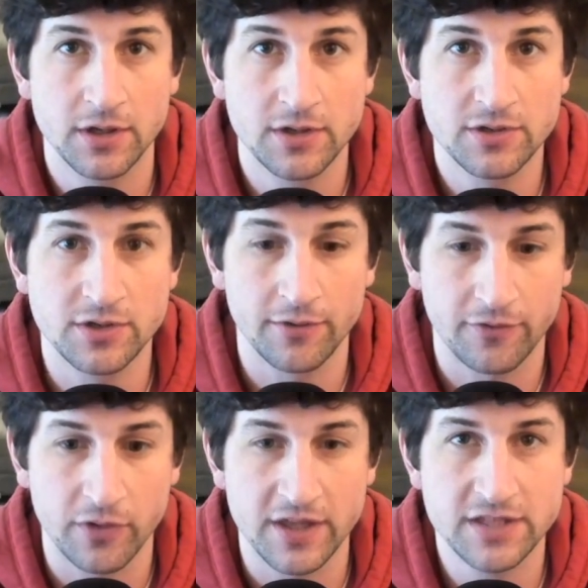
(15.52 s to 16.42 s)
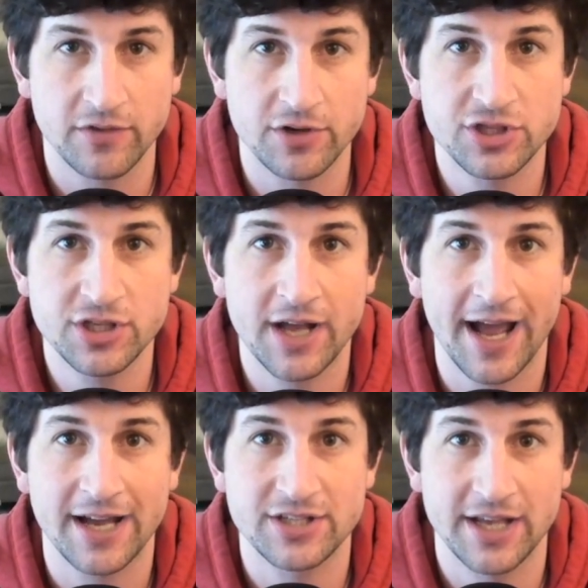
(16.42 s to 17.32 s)
So for this version, I
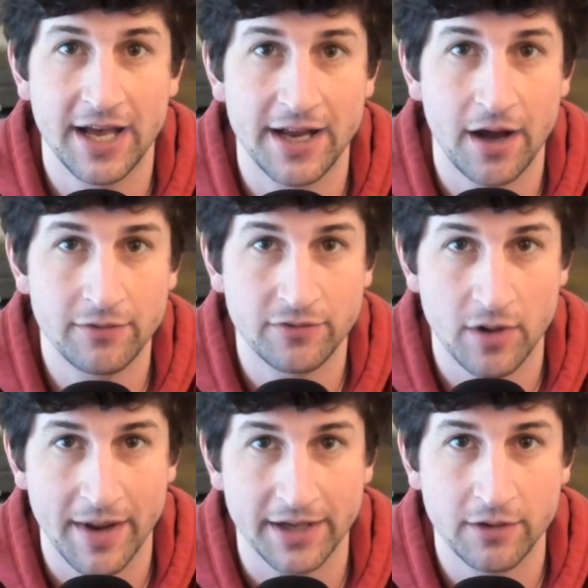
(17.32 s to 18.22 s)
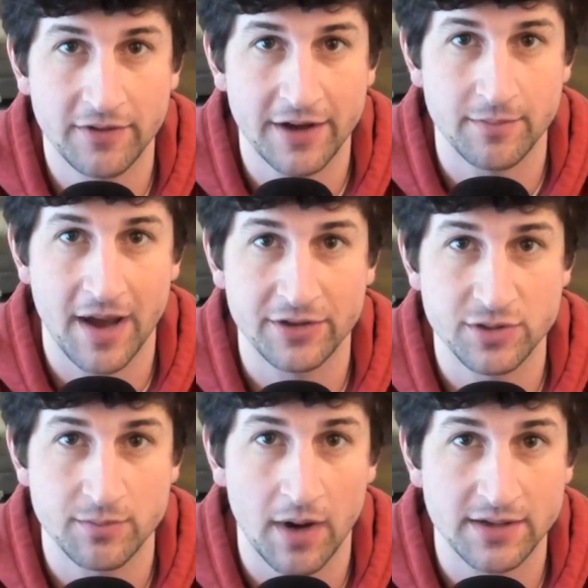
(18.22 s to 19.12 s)
actually had help from my co-founder Matthew
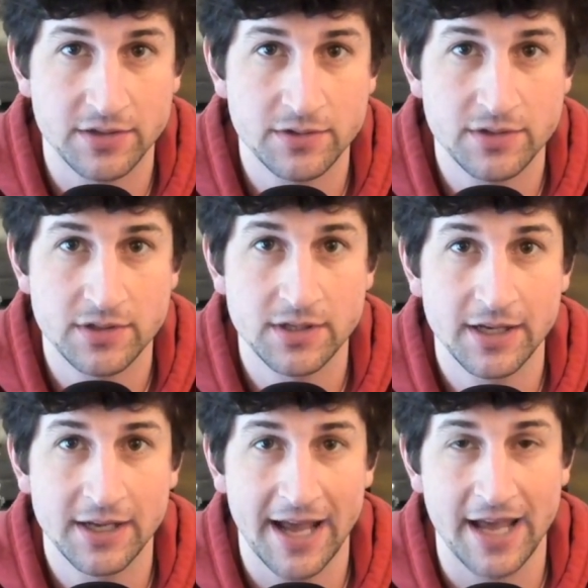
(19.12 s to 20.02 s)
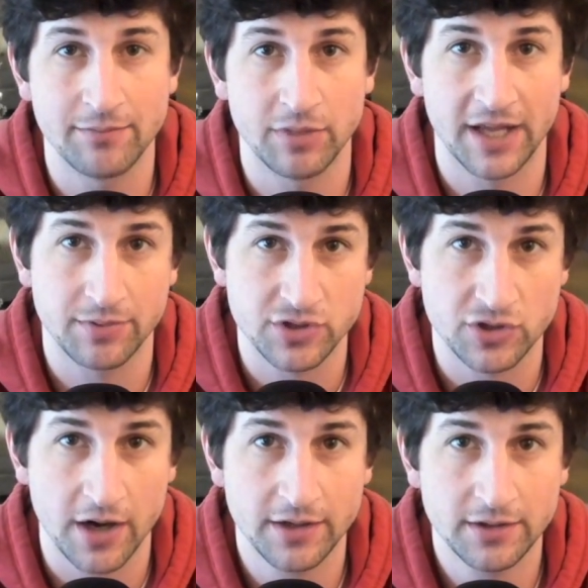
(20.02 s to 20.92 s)
Jamazos and Blake
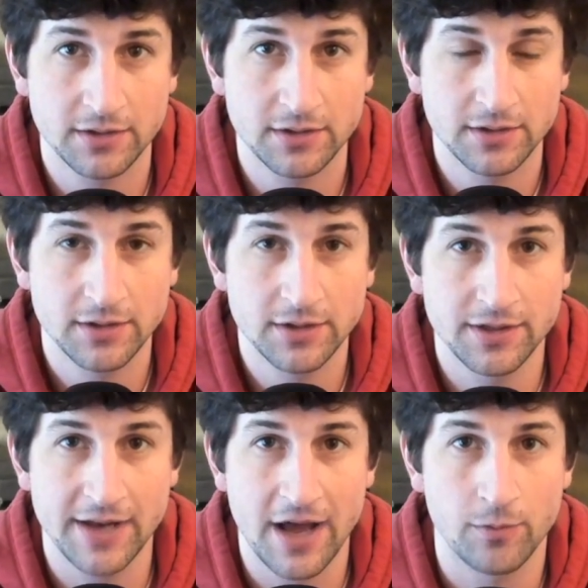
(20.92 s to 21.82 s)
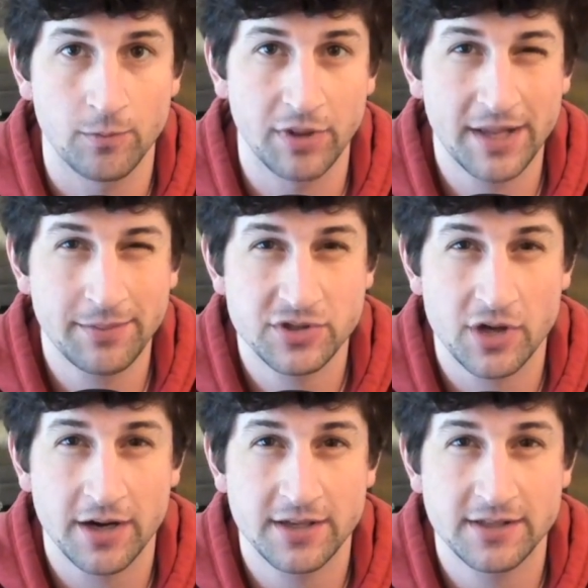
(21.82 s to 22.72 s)
Pastrana. Now, Blake
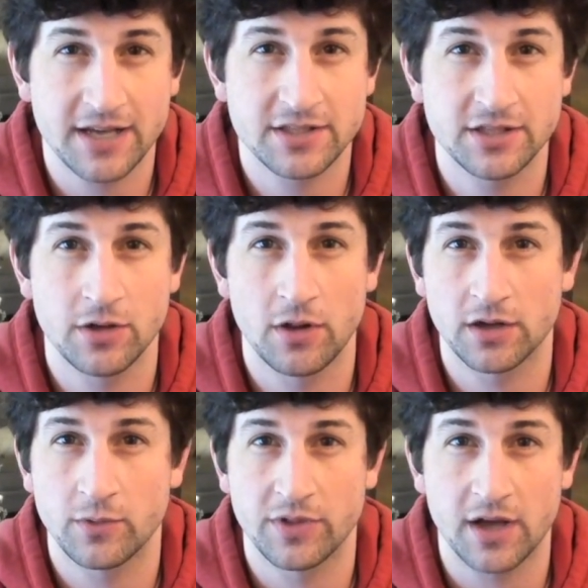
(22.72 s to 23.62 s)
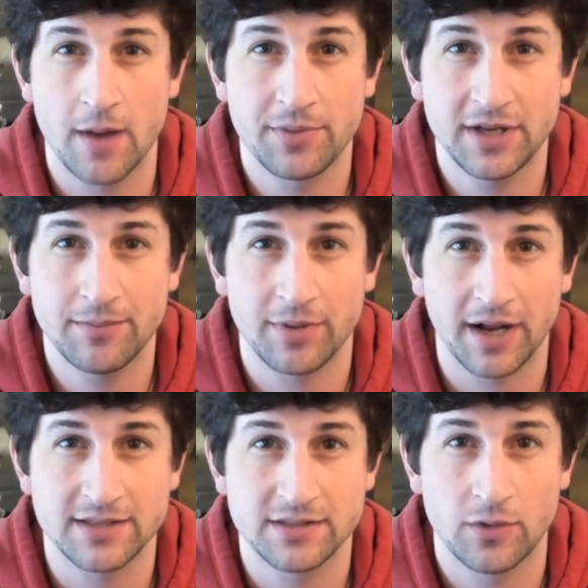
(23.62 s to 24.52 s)
Pastrana is actually no longer with the company, but
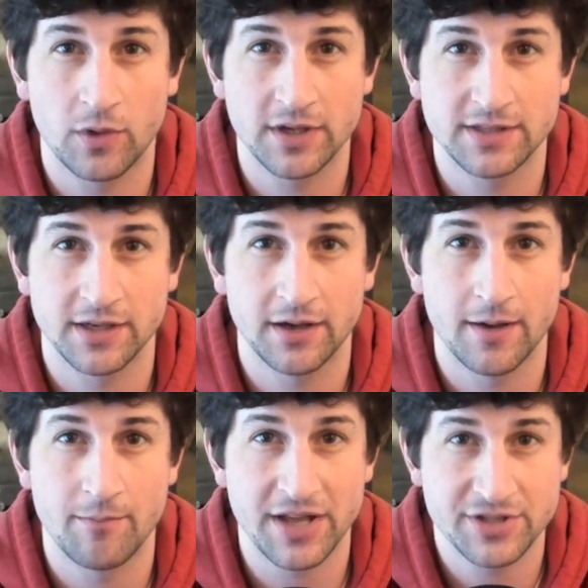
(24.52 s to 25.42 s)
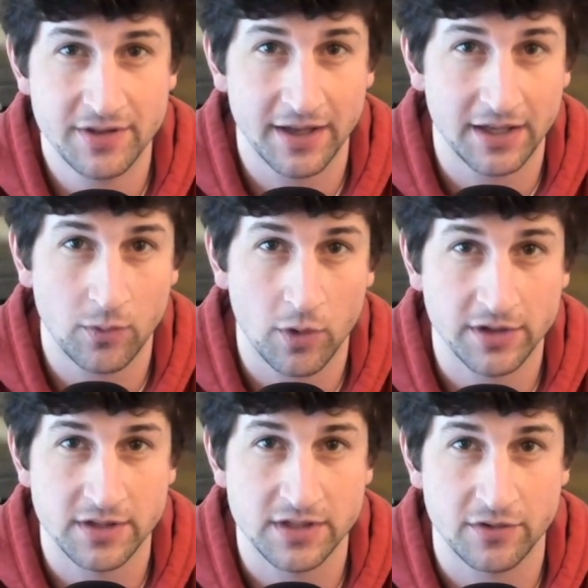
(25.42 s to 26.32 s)
I still wanted to mention that he worked
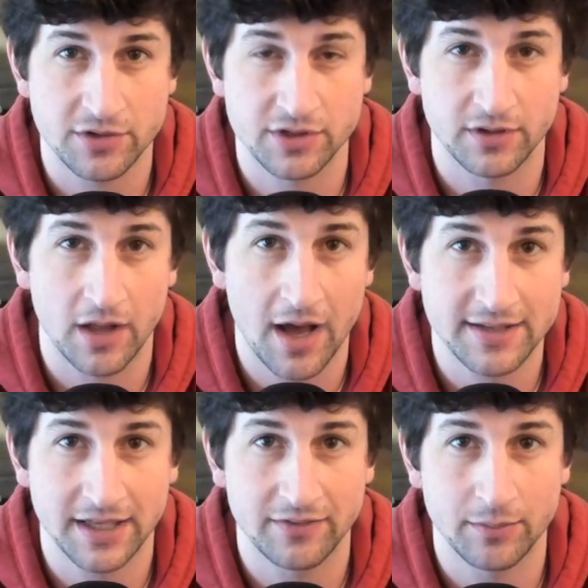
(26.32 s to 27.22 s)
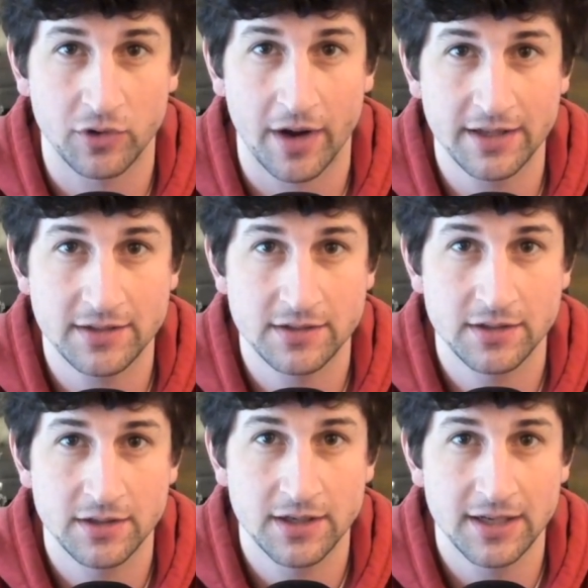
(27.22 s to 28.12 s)
on this version a lot to give him credit.
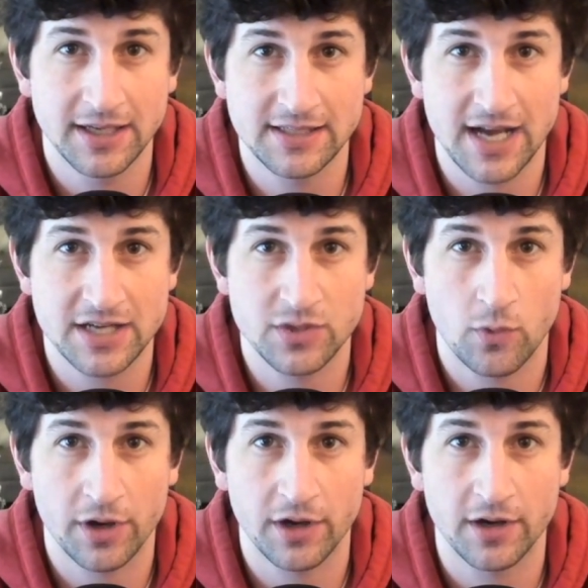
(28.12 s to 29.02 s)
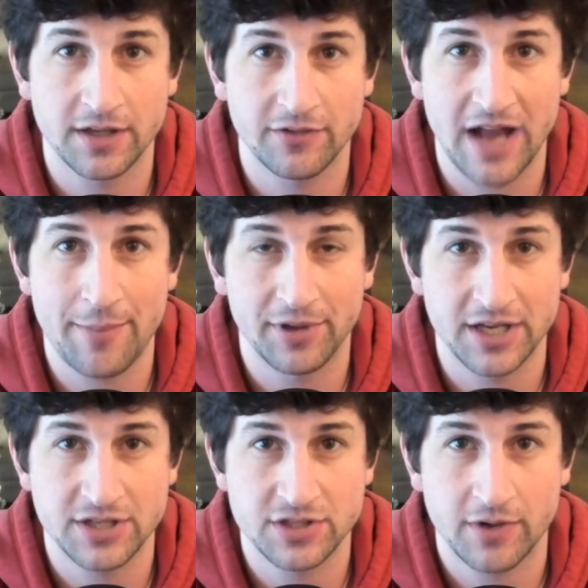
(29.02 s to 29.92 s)
He's actually working on a different
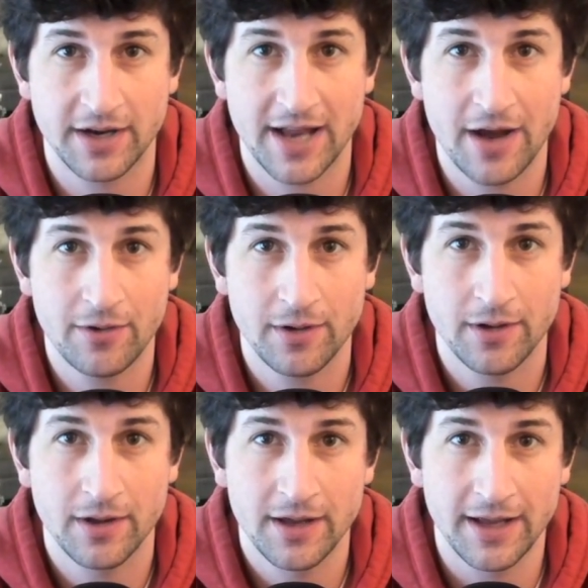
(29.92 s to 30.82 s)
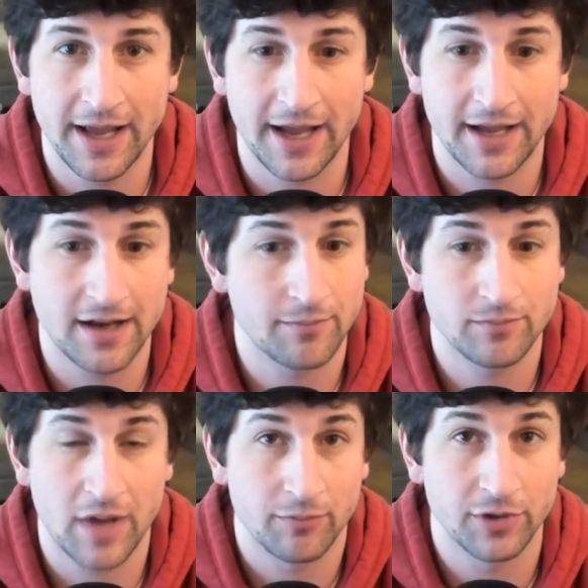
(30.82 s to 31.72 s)
application right now, and
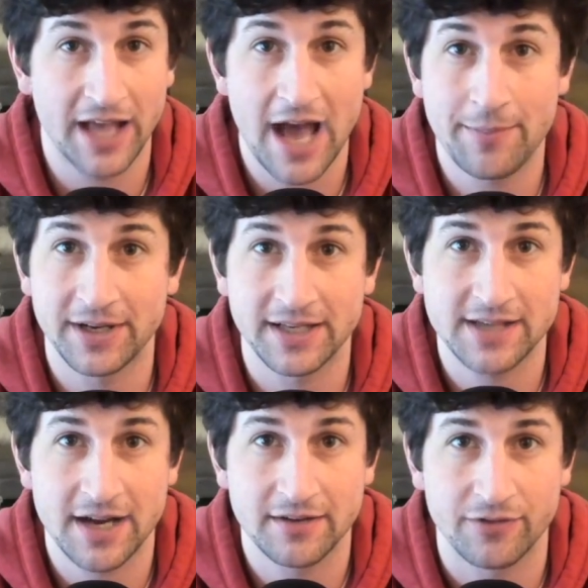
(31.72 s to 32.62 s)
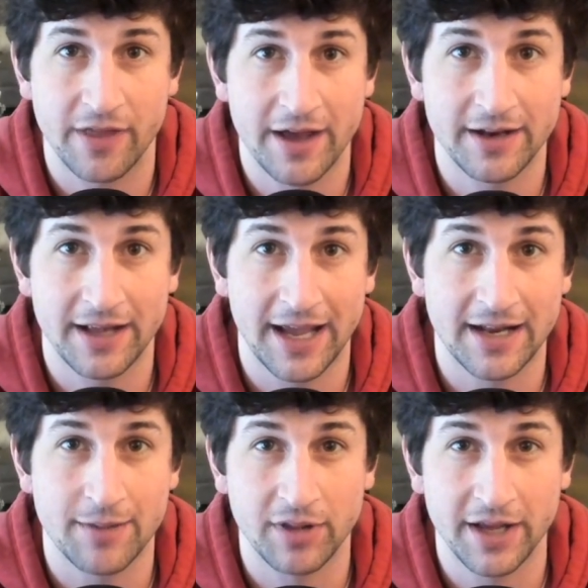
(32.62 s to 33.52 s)
I'm really happy and excited for that.
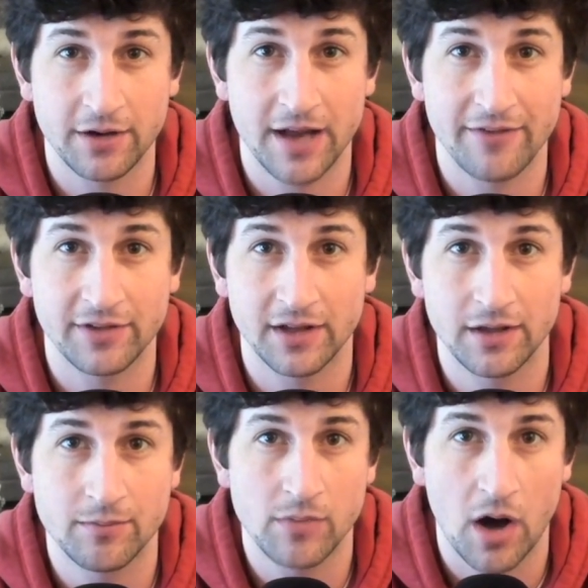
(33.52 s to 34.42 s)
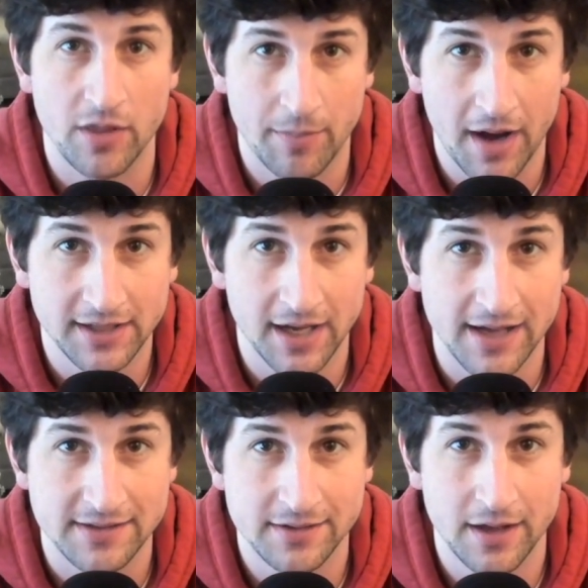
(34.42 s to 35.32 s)
And I plan on having him on the
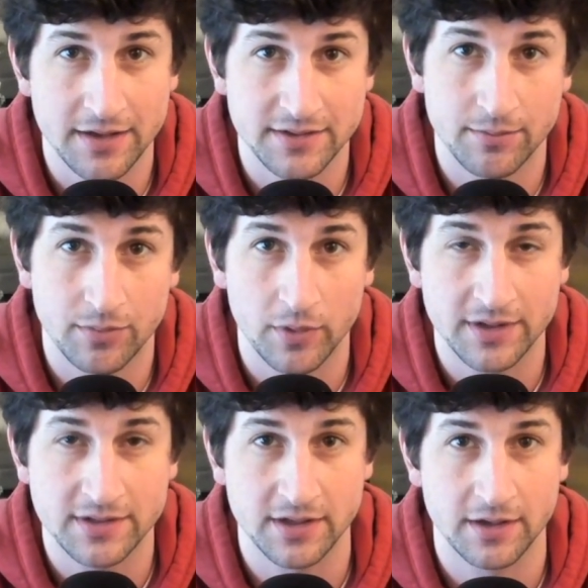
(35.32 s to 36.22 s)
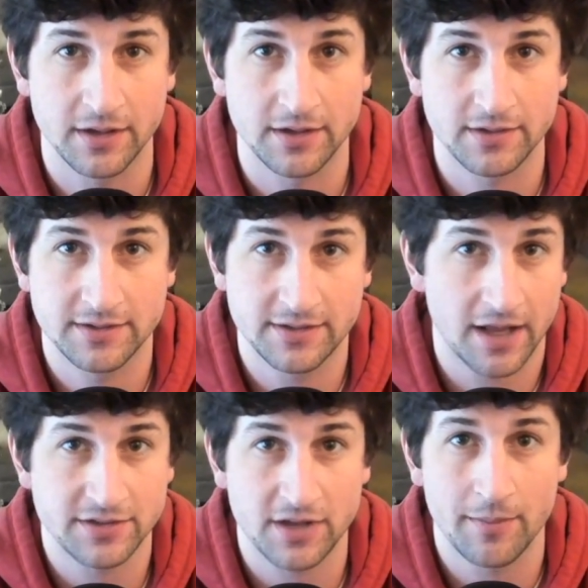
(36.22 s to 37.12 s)
podcast at some point to
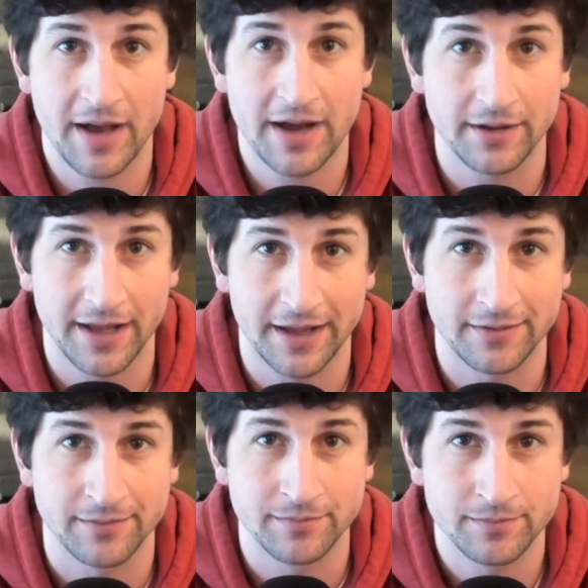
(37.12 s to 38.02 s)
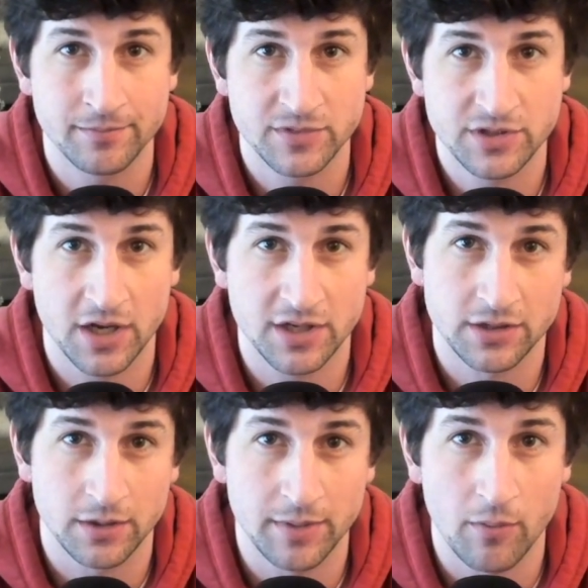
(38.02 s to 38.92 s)
tell us all about it and touch a
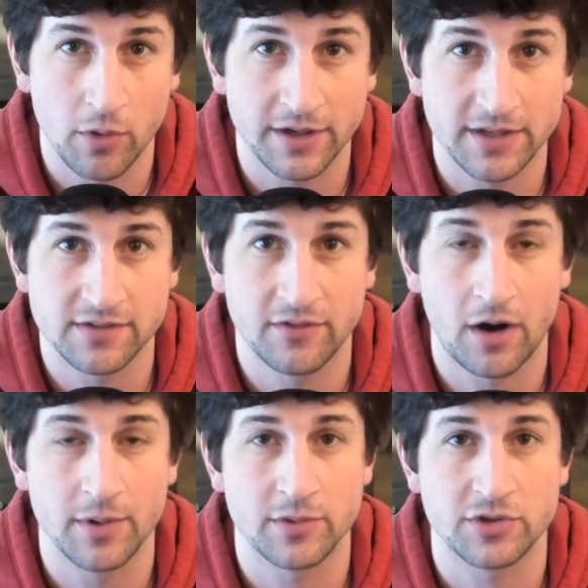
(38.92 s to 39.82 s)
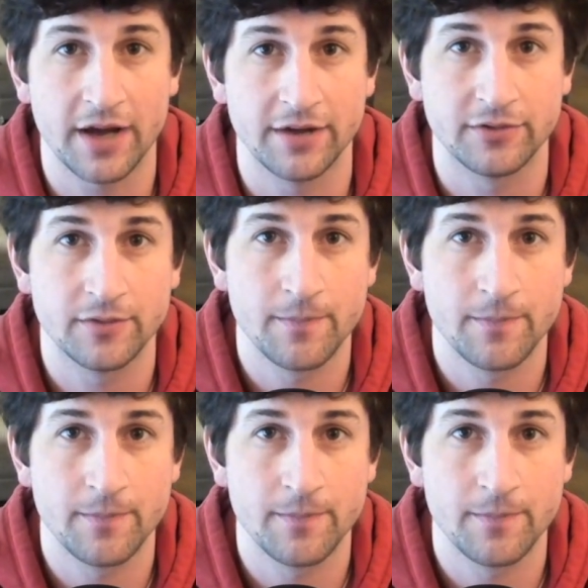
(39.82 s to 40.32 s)
little bit more on his involvement with Drive.